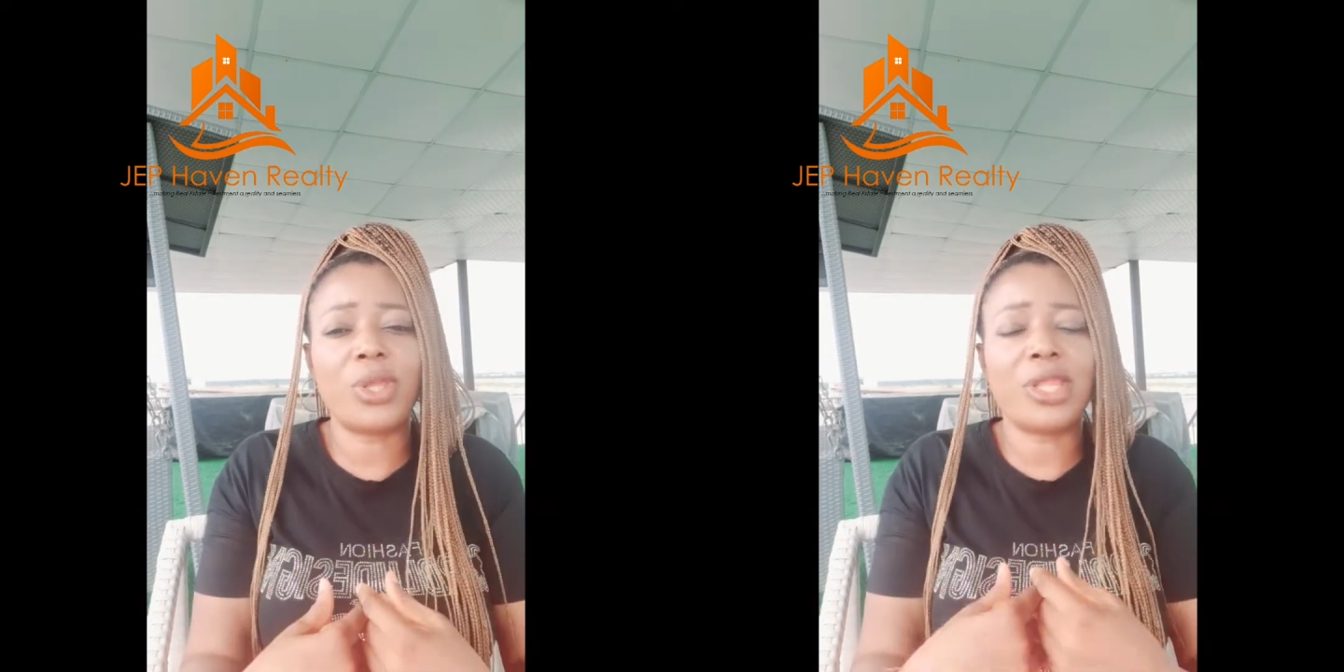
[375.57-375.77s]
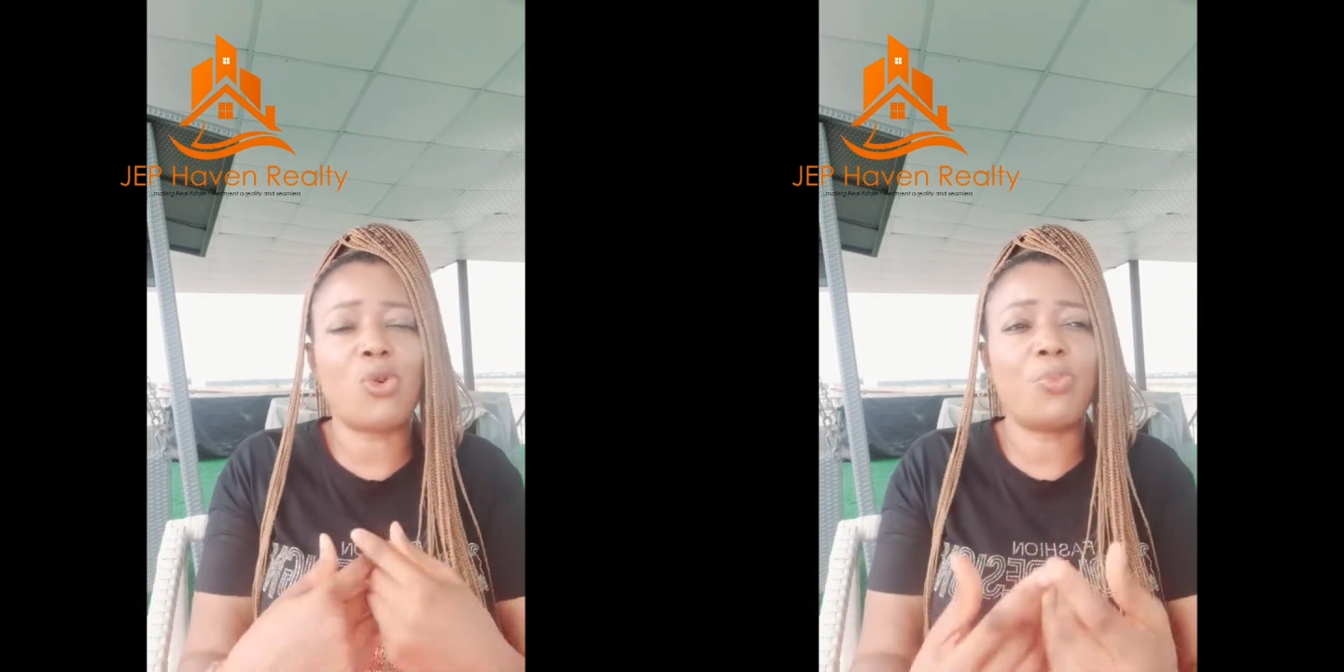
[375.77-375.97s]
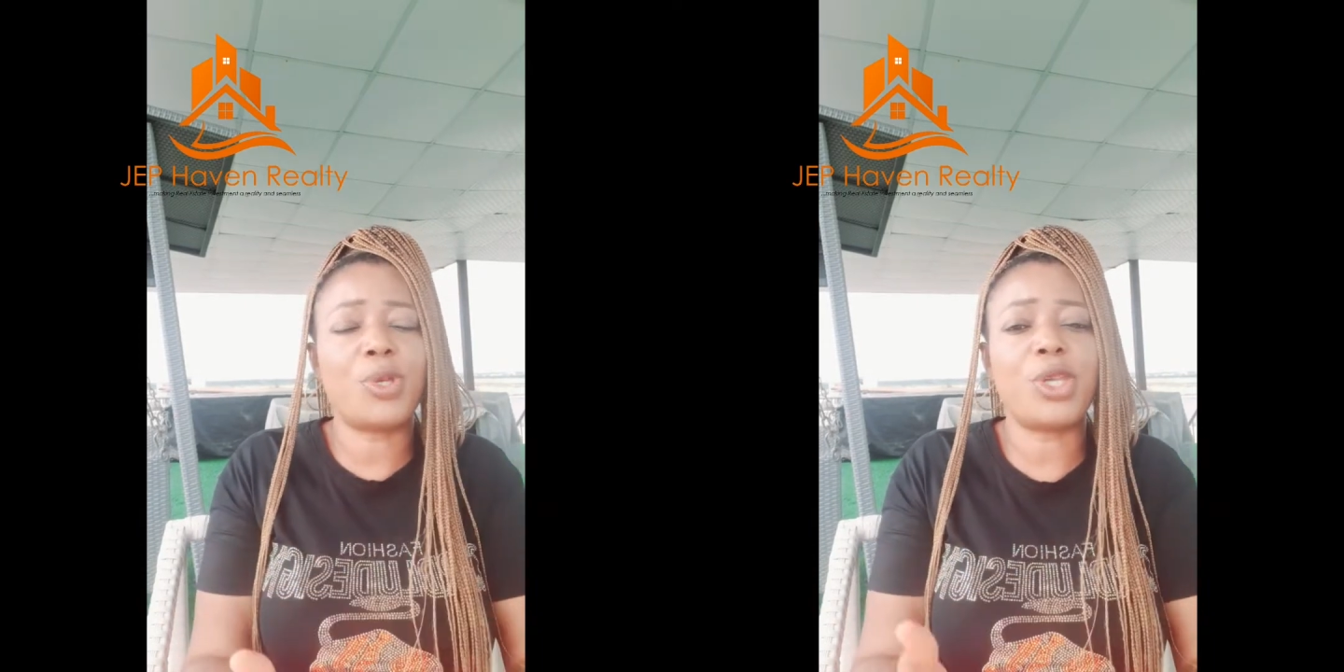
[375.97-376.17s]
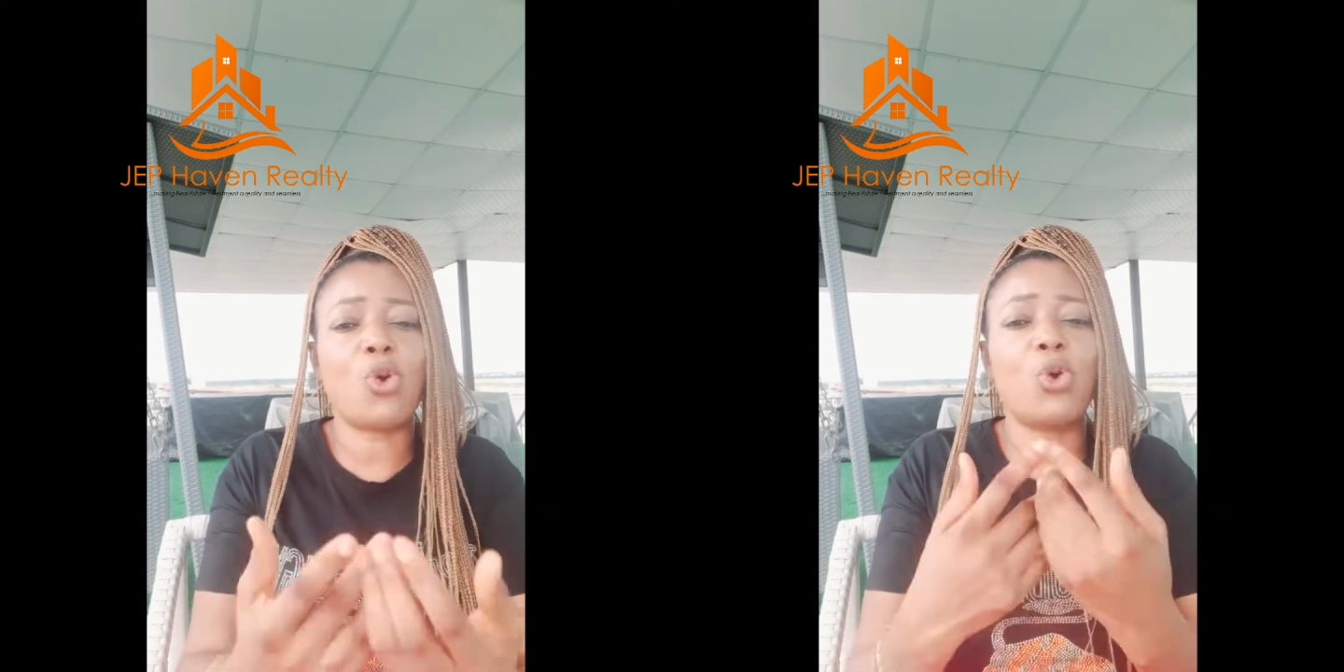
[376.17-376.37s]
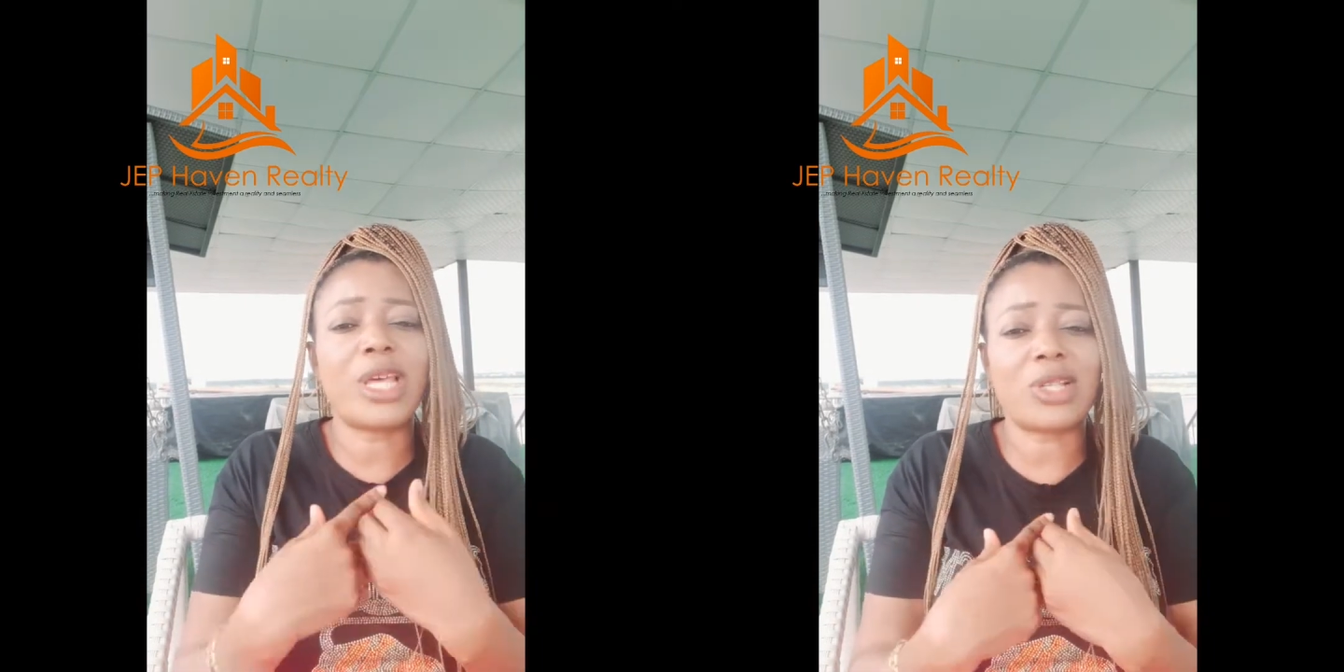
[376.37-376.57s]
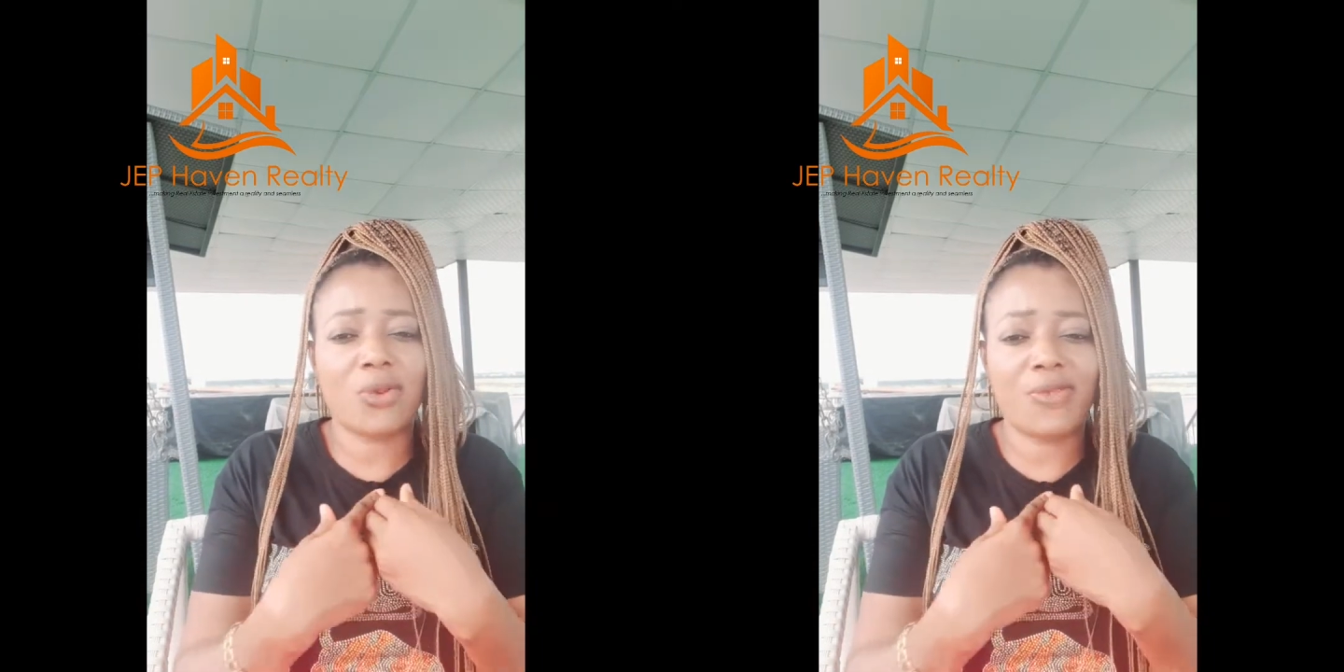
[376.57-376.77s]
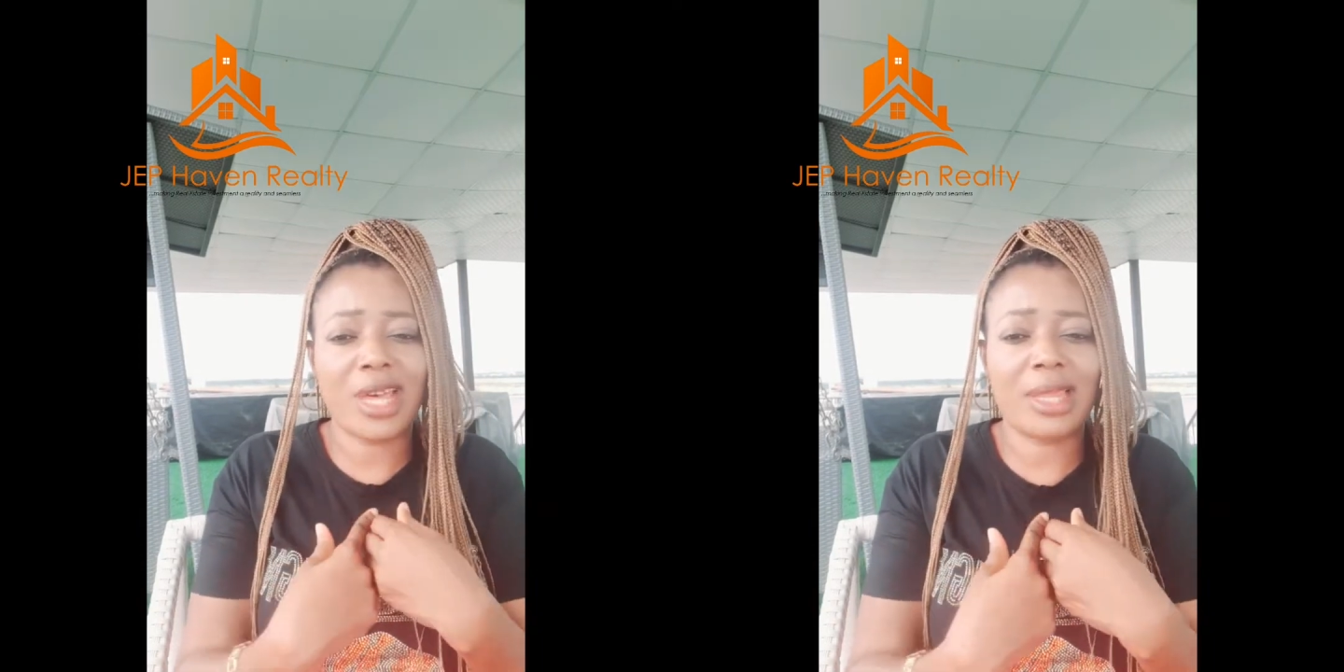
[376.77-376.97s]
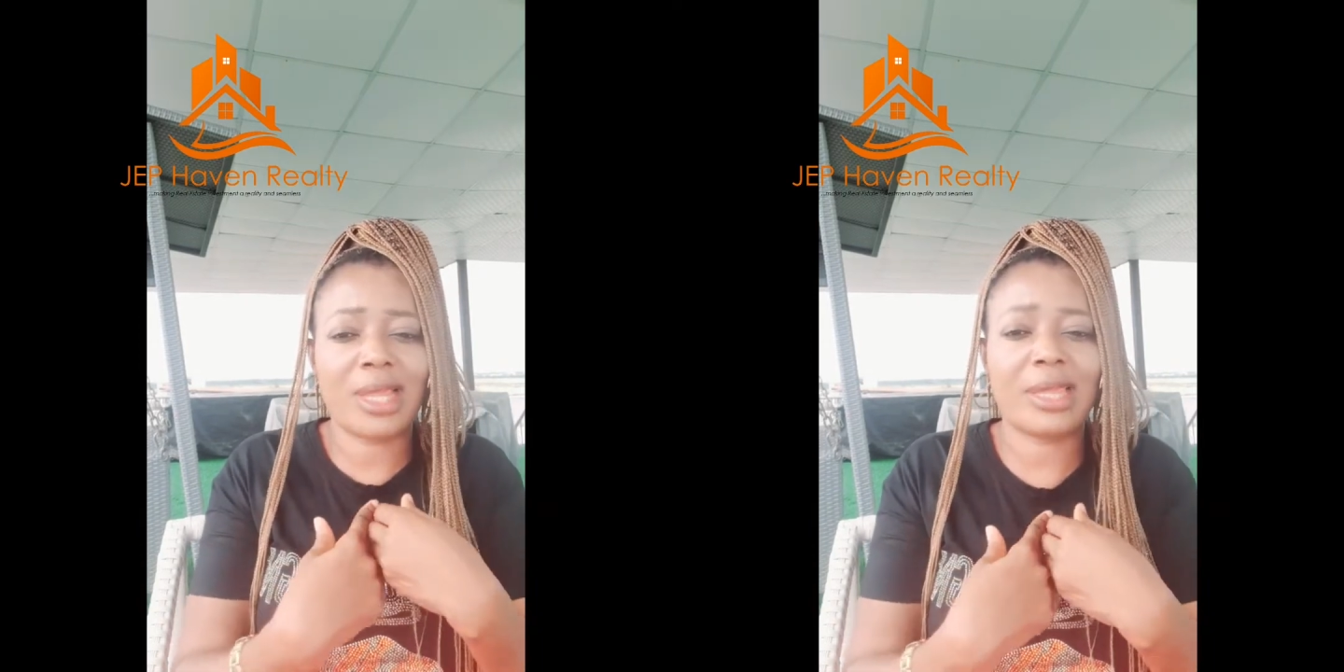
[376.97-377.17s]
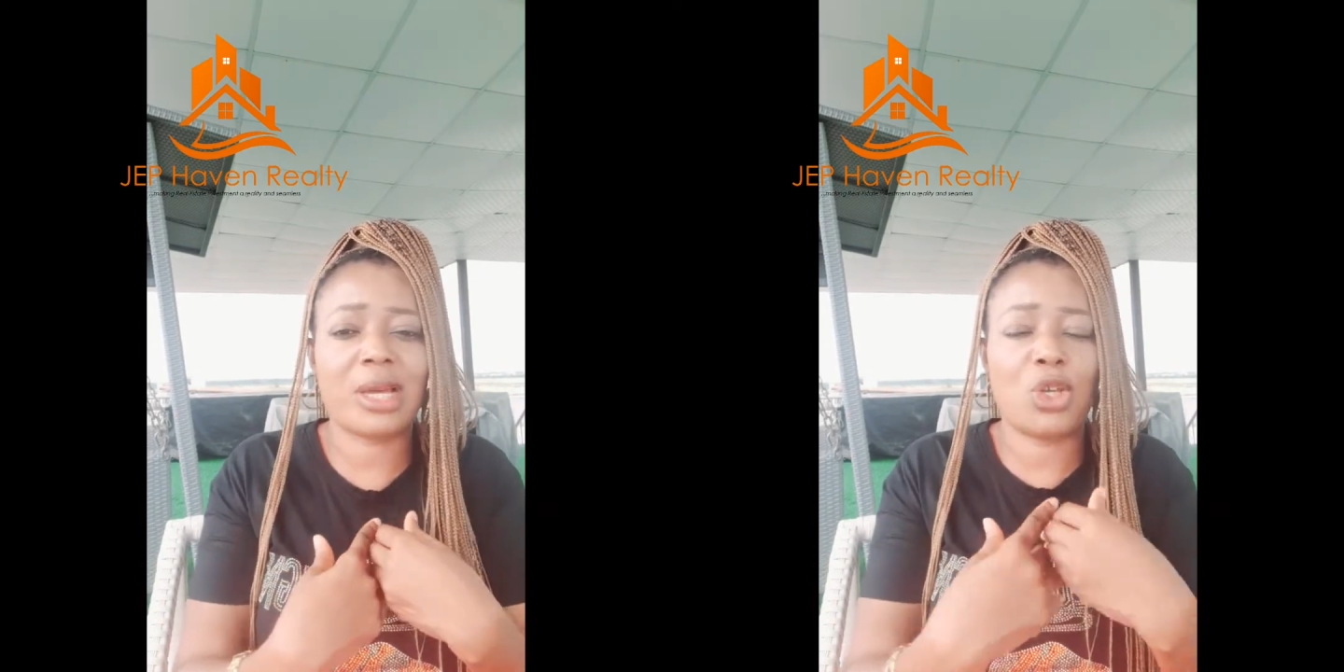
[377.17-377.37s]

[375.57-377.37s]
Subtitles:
they will be the owners of that land.